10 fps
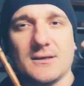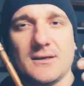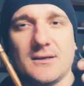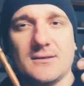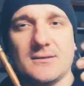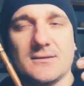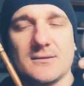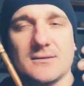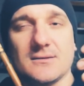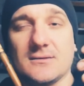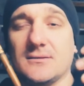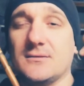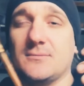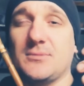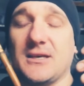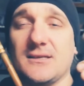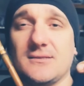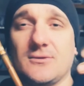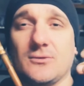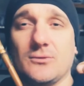It plays
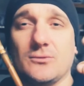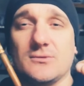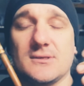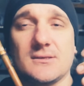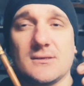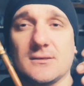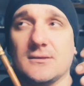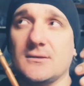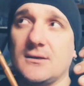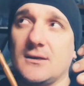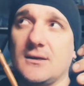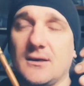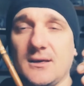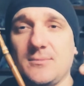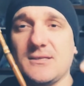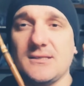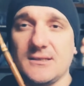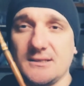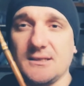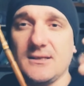notes A, B,
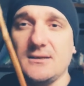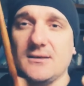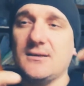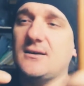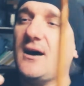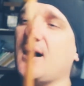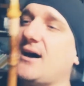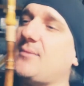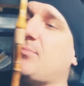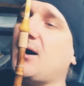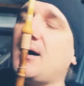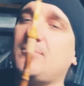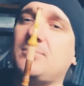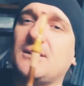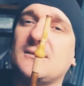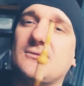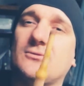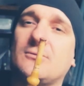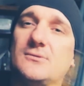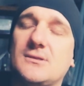C, D, and high pipe plays
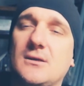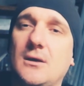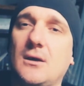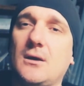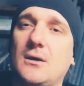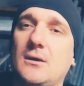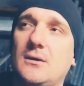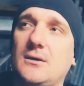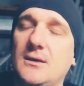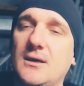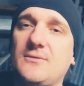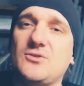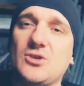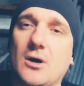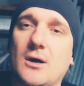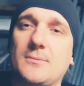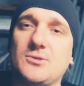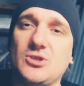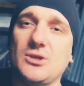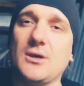notes E, F sharp,
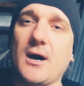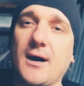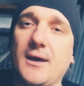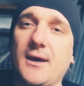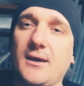G, high